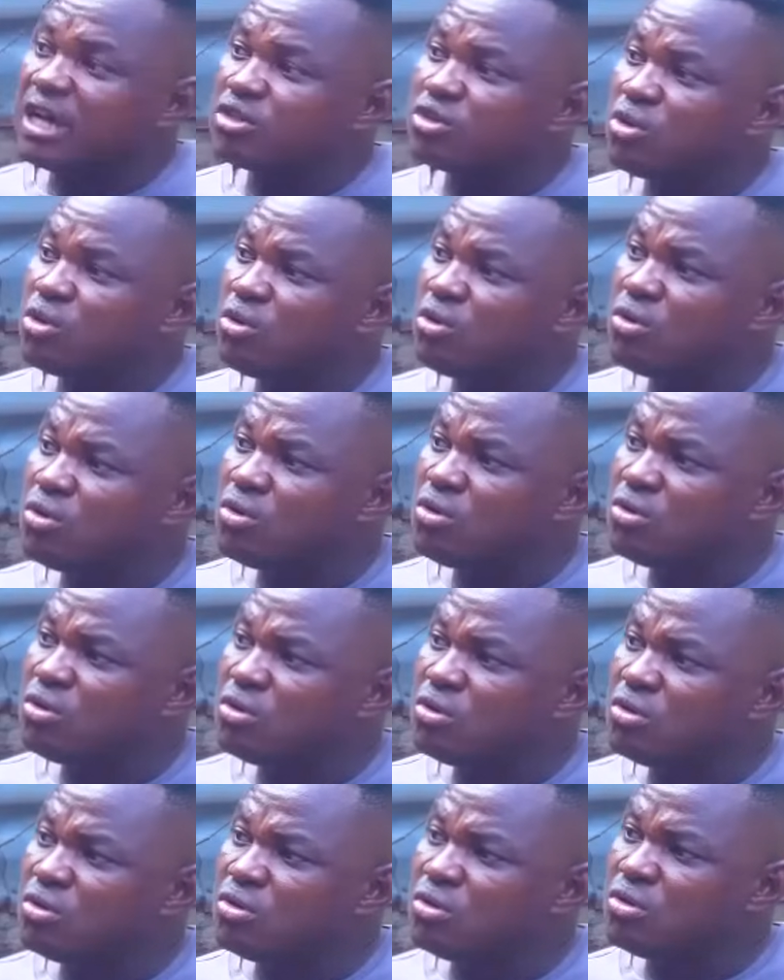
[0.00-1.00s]
has, oh.
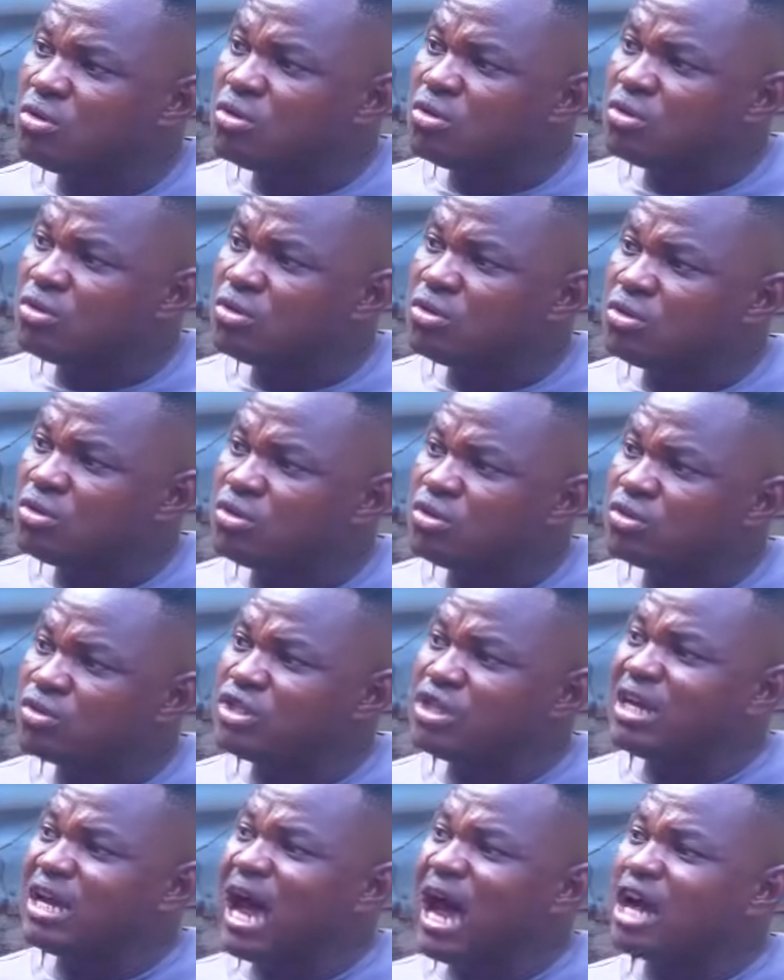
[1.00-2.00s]

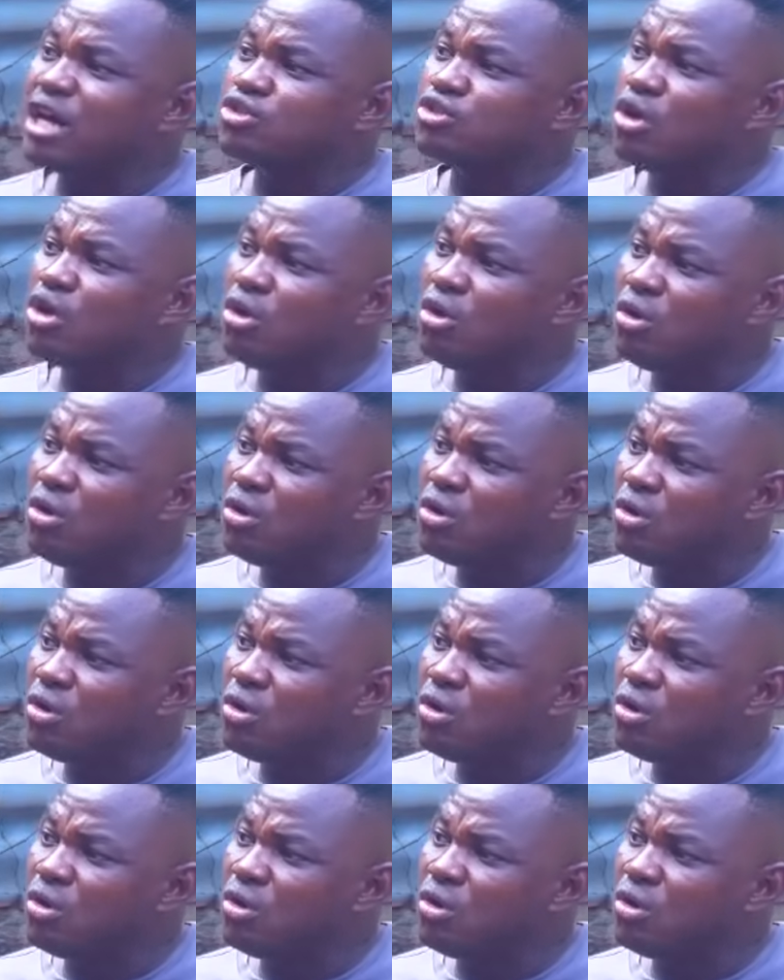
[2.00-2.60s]
She has, oh.